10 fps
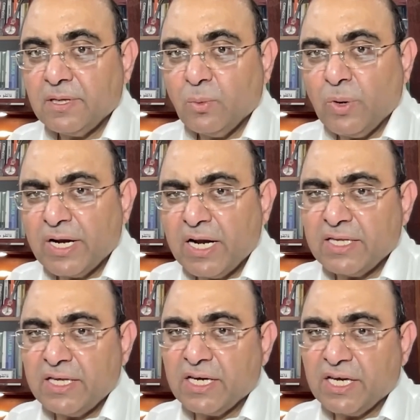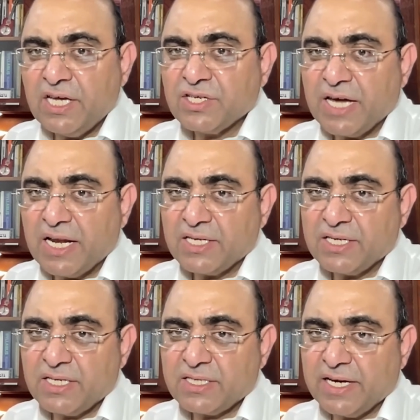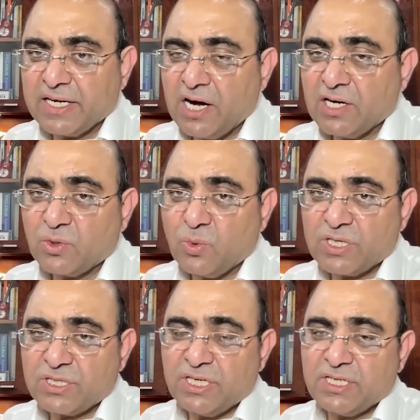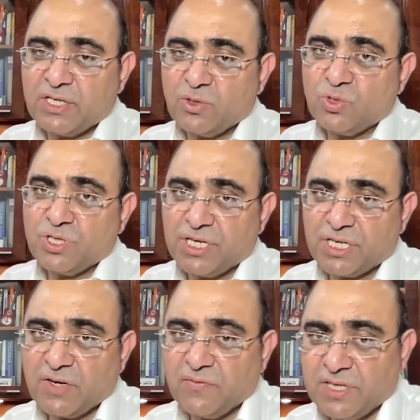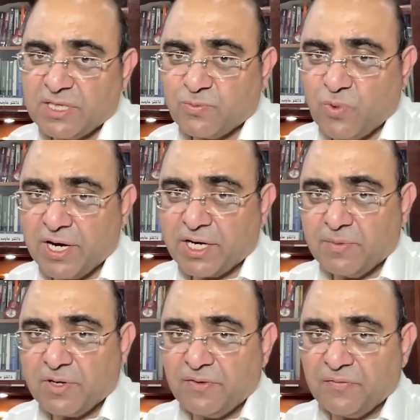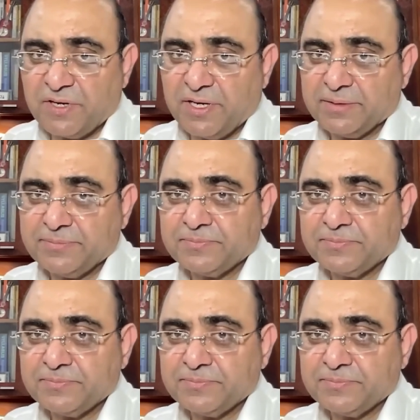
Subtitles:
What are the key challenges and controversies associated with this point number 15?